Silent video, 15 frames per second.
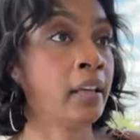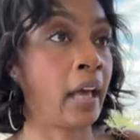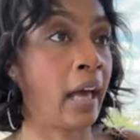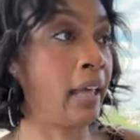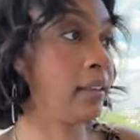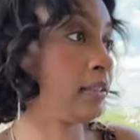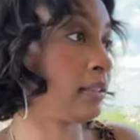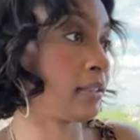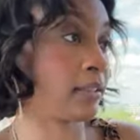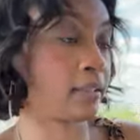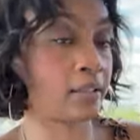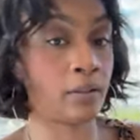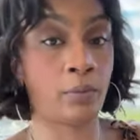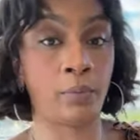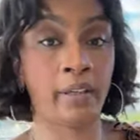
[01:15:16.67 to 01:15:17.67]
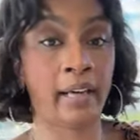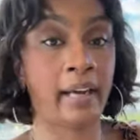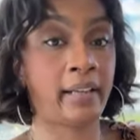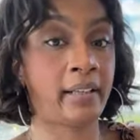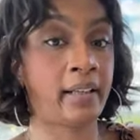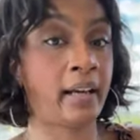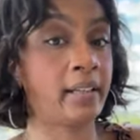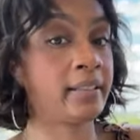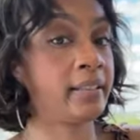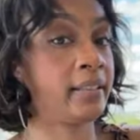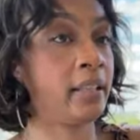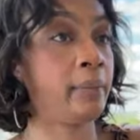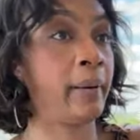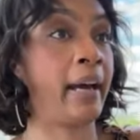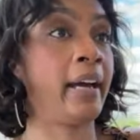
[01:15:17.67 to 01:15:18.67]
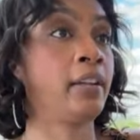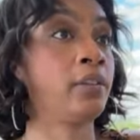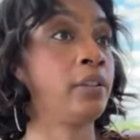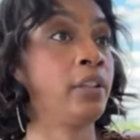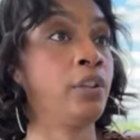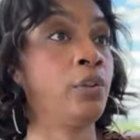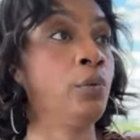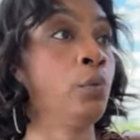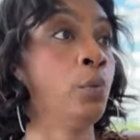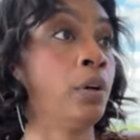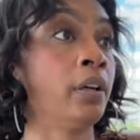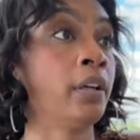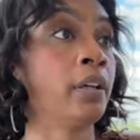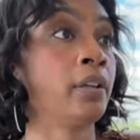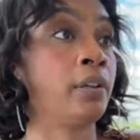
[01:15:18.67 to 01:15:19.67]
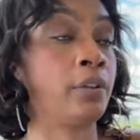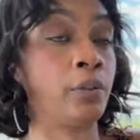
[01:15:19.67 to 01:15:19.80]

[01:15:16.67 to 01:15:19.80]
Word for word: I just, we had a custody battle and you won,